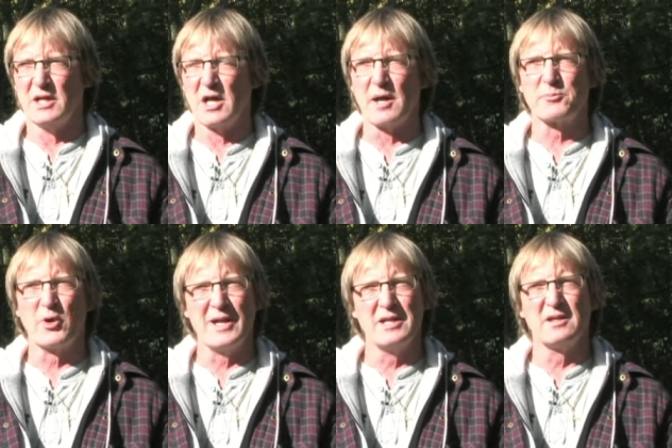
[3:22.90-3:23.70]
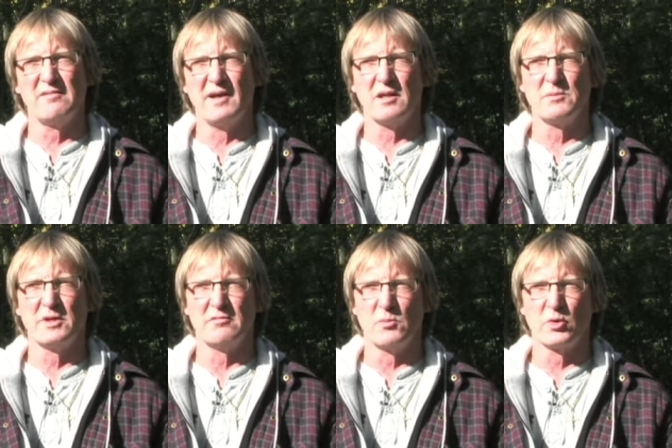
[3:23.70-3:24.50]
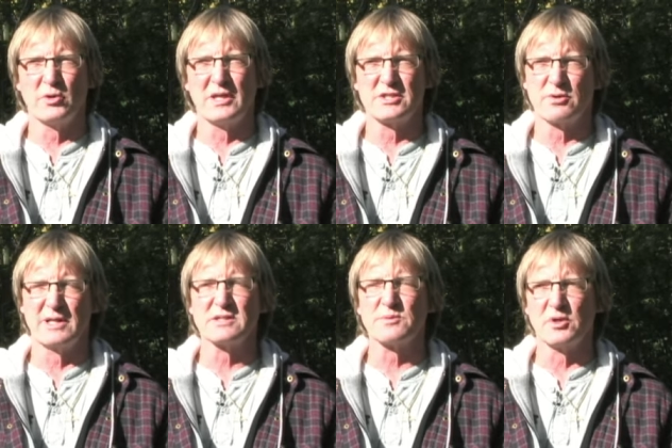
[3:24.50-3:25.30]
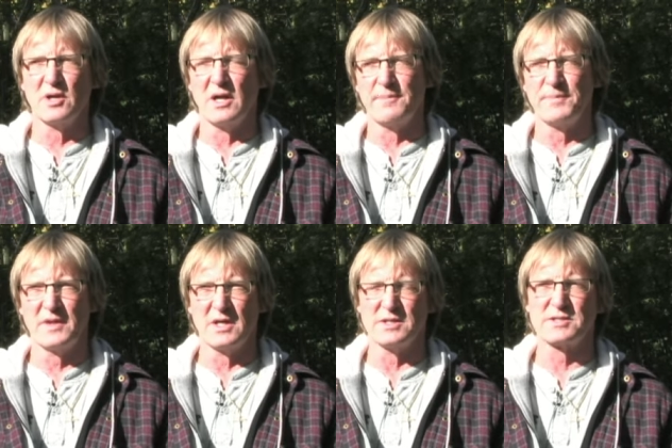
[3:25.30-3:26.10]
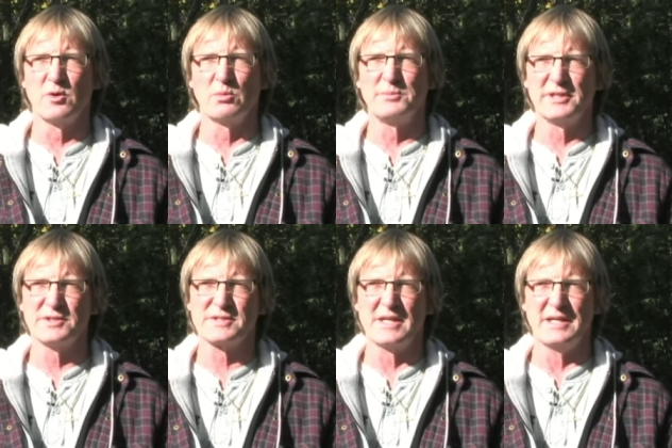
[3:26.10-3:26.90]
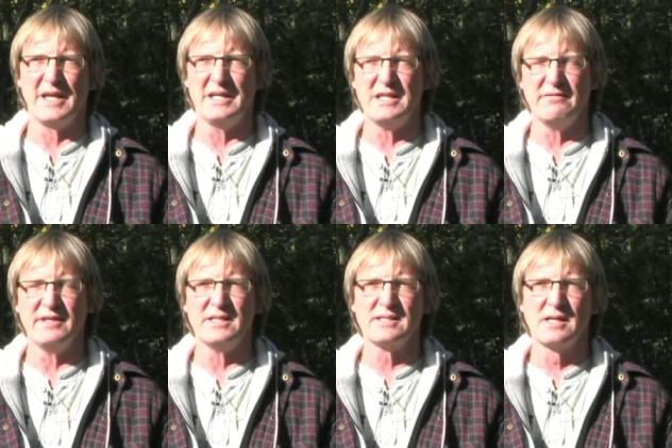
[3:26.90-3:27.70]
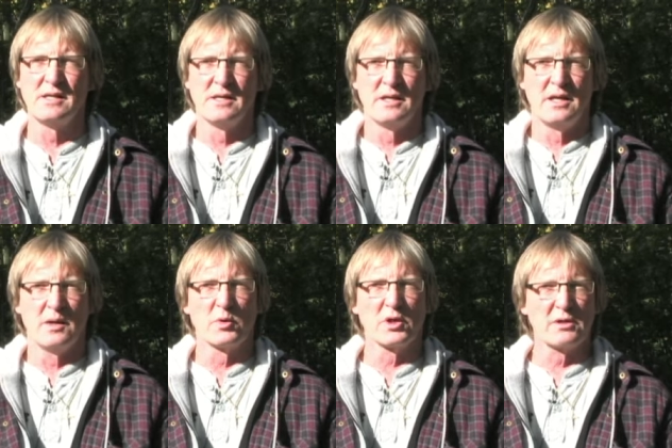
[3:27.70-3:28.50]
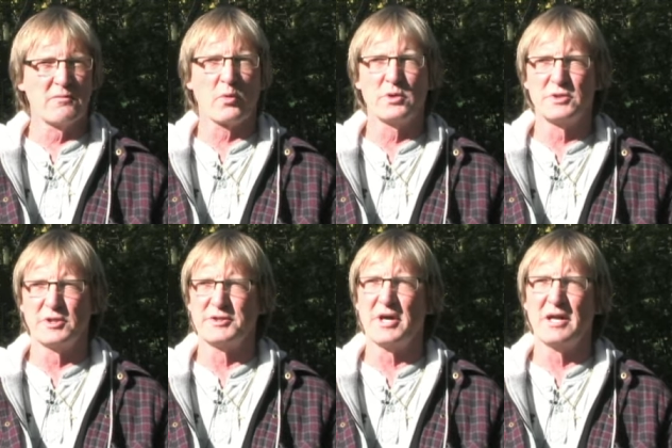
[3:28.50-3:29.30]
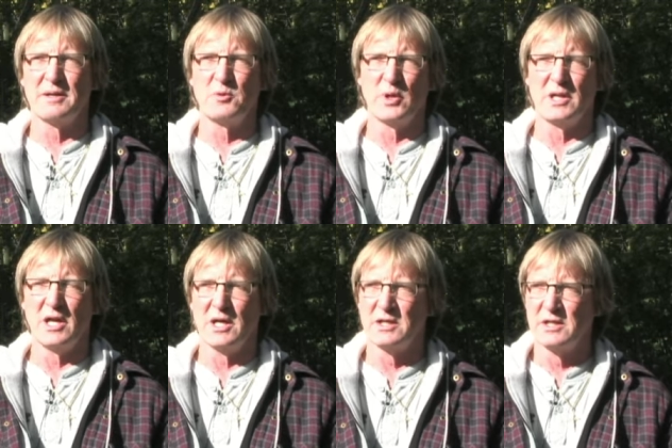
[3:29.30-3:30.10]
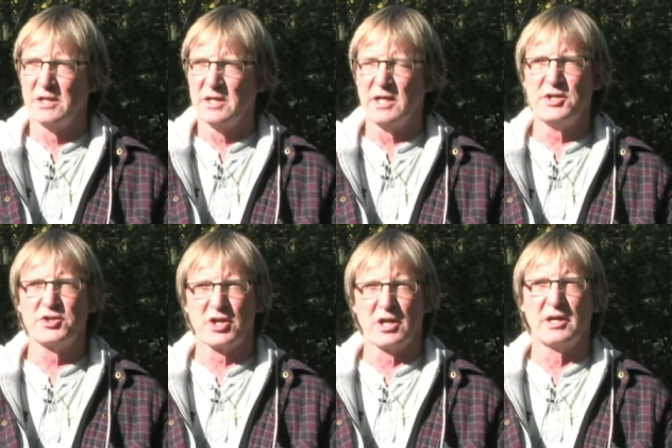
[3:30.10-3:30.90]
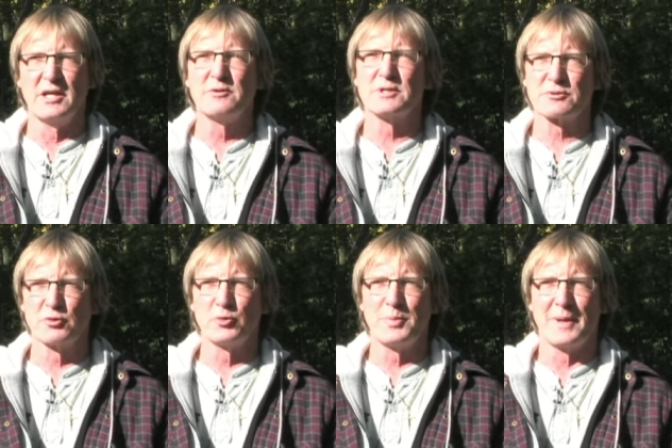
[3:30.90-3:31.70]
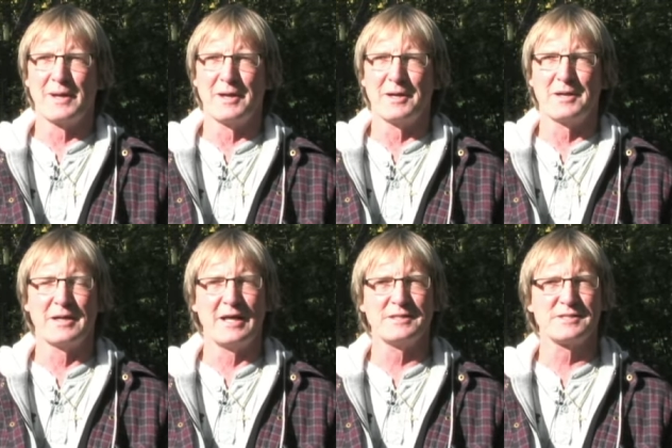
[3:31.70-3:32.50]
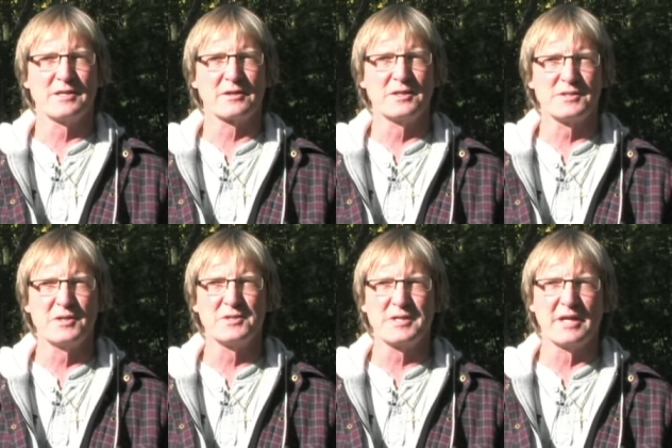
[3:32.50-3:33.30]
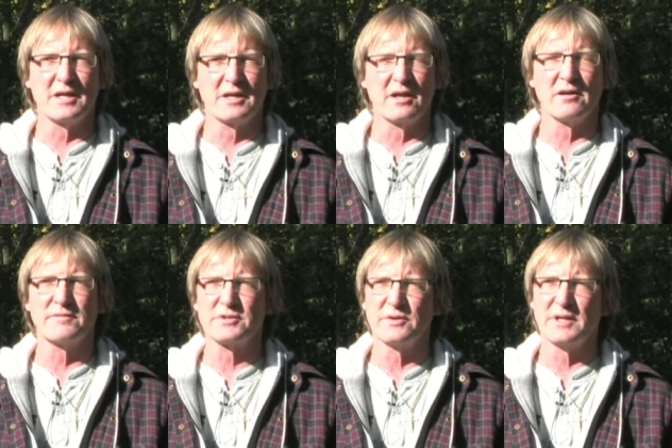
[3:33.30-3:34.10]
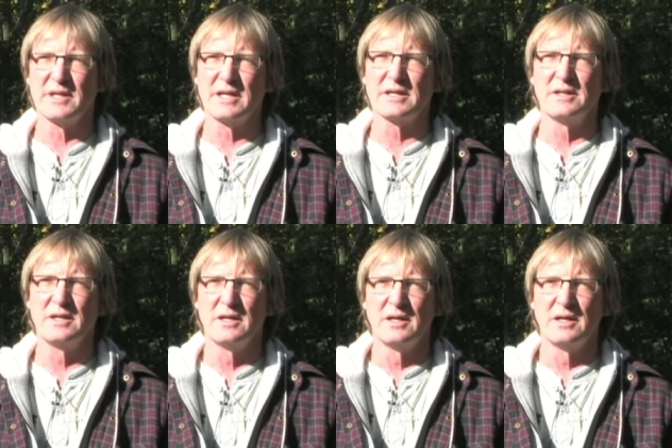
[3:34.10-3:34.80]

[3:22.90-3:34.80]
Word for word: uh, upgrading and development of motorized trails where uh, snowmobiles and ATVs. And we're looking forward to the time when each interest group has their concerns taken care of so that they can